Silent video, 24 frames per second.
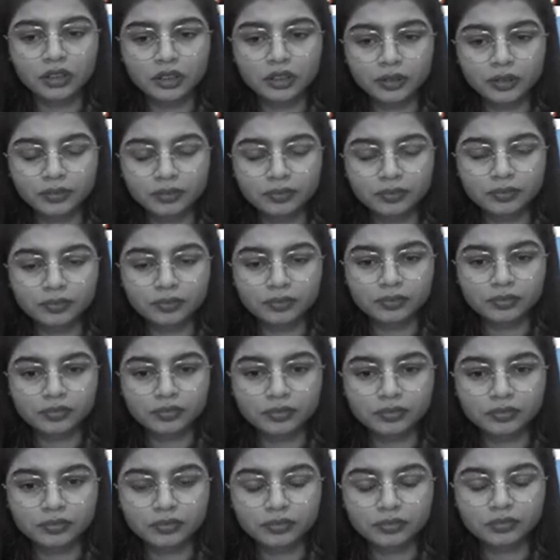
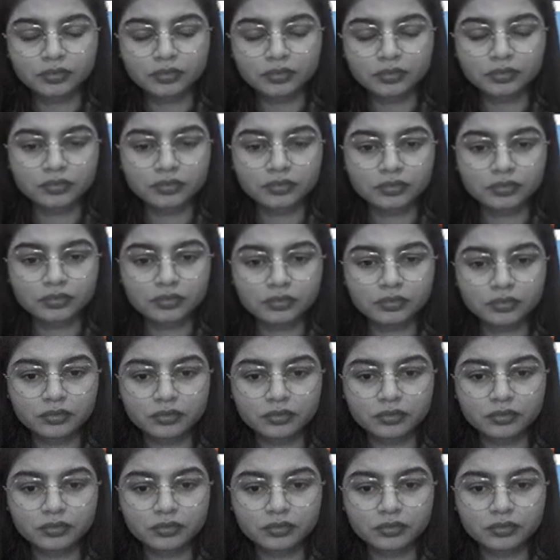(silence)